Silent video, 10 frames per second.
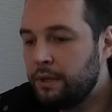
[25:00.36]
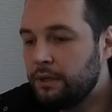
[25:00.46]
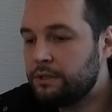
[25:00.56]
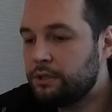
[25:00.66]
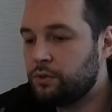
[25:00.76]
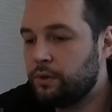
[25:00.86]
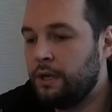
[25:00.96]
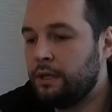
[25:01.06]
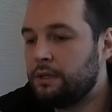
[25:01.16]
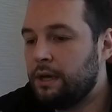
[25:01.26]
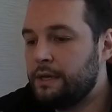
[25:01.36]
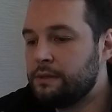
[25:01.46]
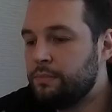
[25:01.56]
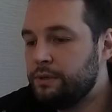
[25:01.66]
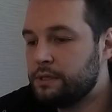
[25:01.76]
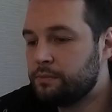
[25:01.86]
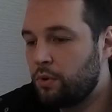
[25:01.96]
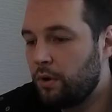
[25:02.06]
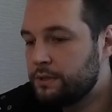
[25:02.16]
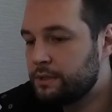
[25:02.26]
ability to analyze business
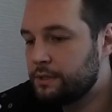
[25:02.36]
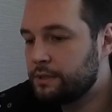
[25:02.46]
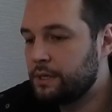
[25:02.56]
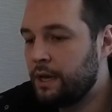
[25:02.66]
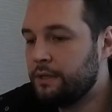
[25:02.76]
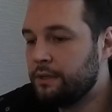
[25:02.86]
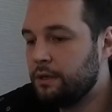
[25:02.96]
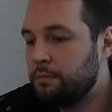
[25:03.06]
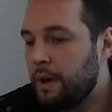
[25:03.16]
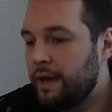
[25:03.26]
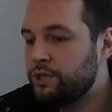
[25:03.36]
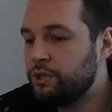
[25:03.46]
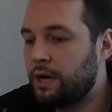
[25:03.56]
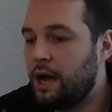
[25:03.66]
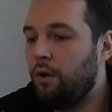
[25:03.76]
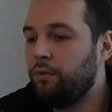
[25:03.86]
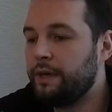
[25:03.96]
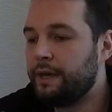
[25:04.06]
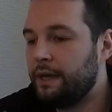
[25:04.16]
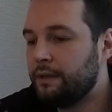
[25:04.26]
processes and imagine how
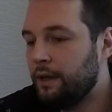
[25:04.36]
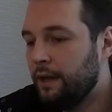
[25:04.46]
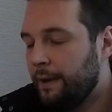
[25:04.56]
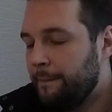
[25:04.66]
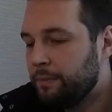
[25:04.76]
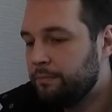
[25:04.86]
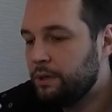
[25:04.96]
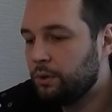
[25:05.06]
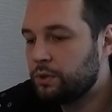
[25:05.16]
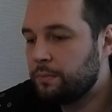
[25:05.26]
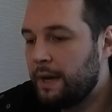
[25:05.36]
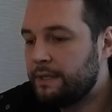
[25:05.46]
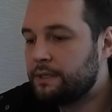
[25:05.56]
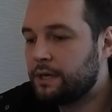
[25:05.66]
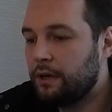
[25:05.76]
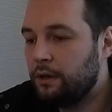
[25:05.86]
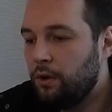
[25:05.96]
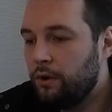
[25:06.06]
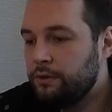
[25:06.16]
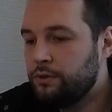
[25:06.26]
they can be automated can
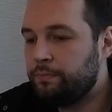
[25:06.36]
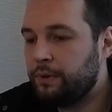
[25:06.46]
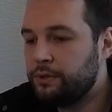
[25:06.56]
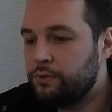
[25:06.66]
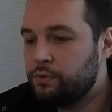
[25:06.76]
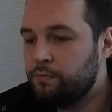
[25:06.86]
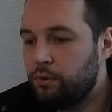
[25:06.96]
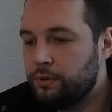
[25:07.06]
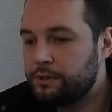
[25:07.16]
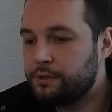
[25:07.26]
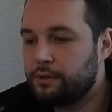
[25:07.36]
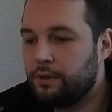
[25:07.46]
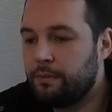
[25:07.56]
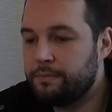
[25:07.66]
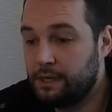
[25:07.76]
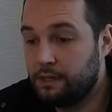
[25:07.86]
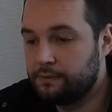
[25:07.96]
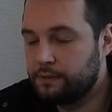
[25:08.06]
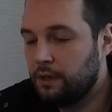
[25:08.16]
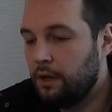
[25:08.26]
learn to produce bots
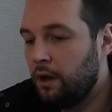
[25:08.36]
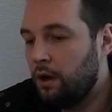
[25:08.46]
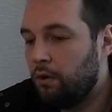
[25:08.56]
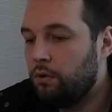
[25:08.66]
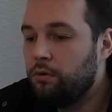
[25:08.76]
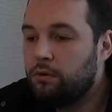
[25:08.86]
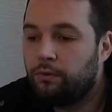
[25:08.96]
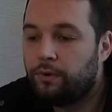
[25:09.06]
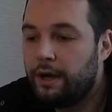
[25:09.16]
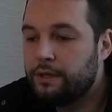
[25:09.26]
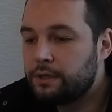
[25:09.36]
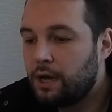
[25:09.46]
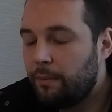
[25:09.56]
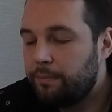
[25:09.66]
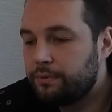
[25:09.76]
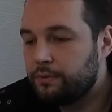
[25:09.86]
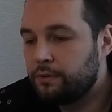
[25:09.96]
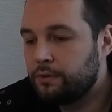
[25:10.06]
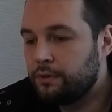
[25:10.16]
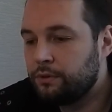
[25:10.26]
themselves or write up
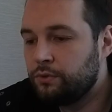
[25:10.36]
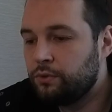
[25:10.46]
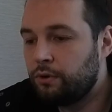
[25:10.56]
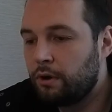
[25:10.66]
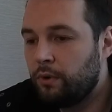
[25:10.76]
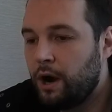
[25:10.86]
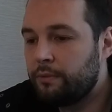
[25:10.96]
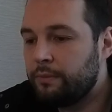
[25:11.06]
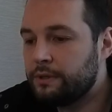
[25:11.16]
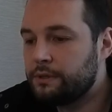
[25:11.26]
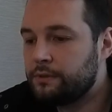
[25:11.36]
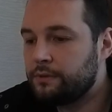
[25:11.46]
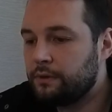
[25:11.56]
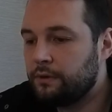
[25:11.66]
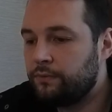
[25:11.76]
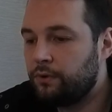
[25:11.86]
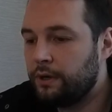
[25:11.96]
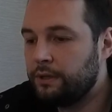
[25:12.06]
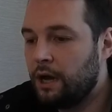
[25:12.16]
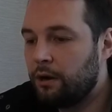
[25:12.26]
to requirements
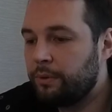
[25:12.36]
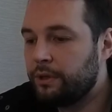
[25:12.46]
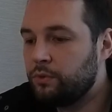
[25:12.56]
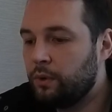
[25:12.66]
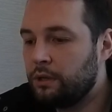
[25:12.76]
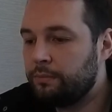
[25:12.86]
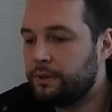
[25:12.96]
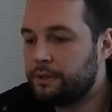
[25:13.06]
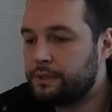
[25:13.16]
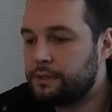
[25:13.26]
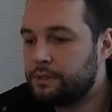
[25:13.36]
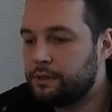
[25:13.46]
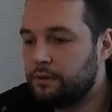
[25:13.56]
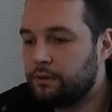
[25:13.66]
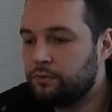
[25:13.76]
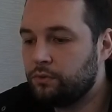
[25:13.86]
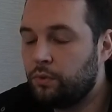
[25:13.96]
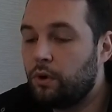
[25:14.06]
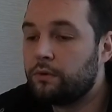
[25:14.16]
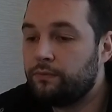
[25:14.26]
for an RPA developers to
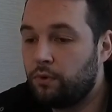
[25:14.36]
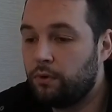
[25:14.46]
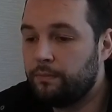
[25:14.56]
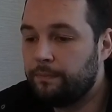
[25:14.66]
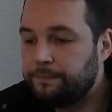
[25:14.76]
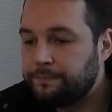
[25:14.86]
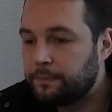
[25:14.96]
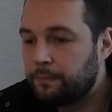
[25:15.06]
work from.